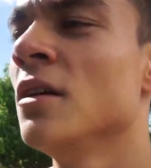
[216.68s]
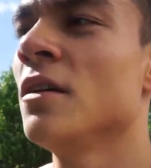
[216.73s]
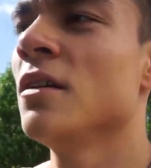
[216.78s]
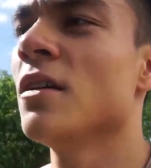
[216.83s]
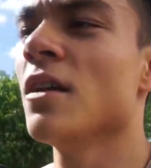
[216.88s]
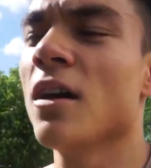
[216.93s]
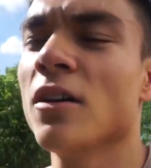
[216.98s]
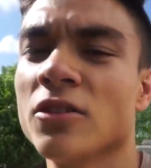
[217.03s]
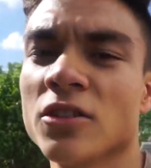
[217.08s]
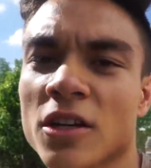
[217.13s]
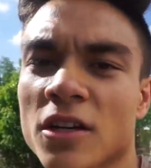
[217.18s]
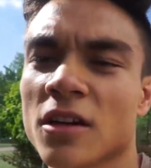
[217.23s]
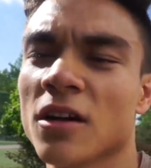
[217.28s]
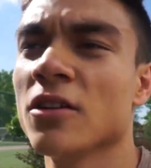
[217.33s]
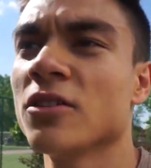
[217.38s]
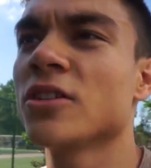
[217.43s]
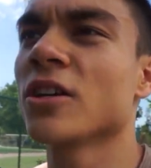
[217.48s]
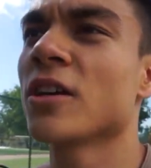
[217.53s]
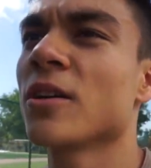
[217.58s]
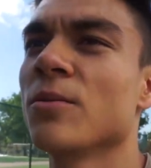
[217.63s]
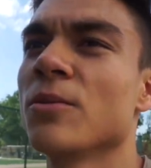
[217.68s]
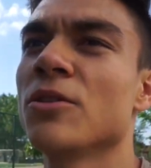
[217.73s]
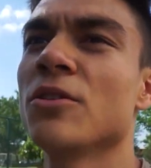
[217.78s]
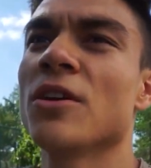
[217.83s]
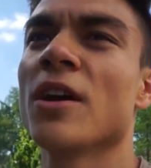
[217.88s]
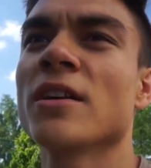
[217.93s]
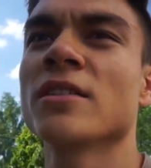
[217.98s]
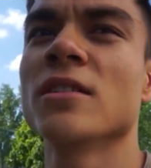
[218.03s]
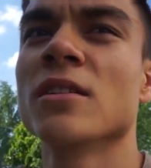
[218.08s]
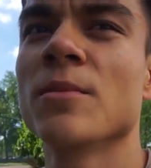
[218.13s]
Yeah, I'll check it with you
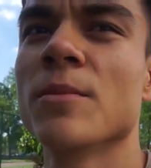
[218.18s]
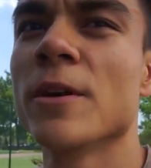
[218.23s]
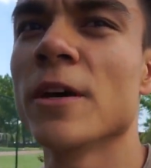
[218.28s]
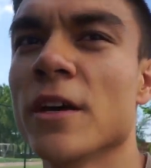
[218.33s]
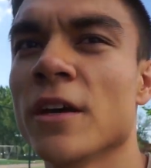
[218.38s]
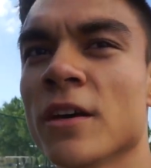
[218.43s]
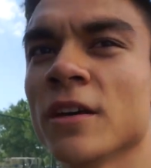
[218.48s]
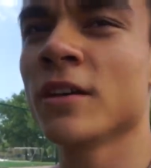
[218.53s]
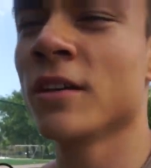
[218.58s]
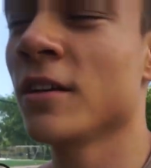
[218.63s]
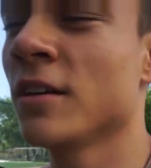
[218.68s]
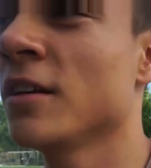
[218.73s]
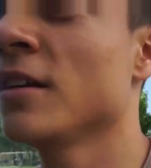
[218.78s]
guys in a bit.